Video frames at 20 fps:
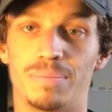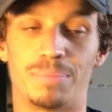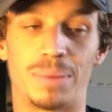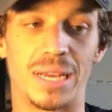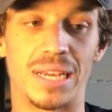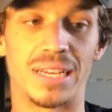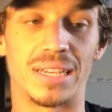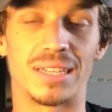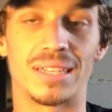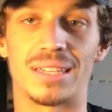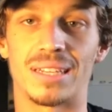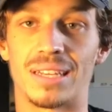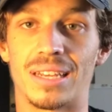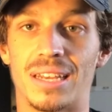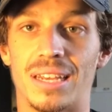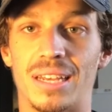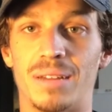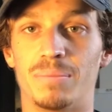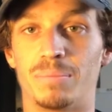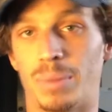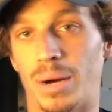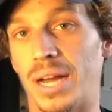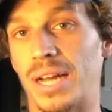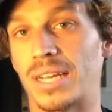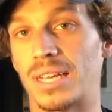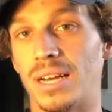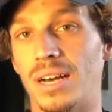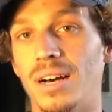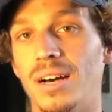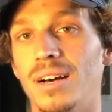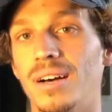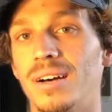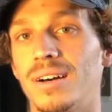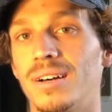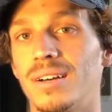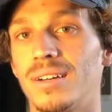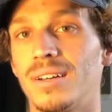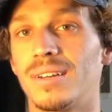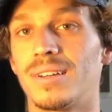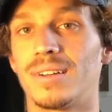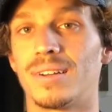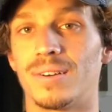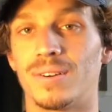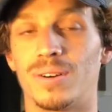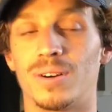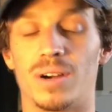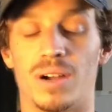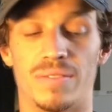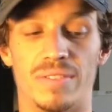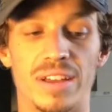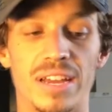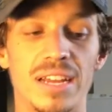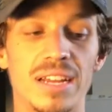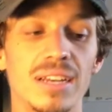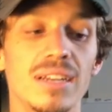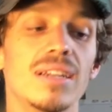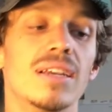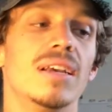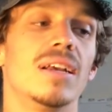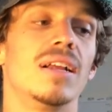being hit by a car or a van.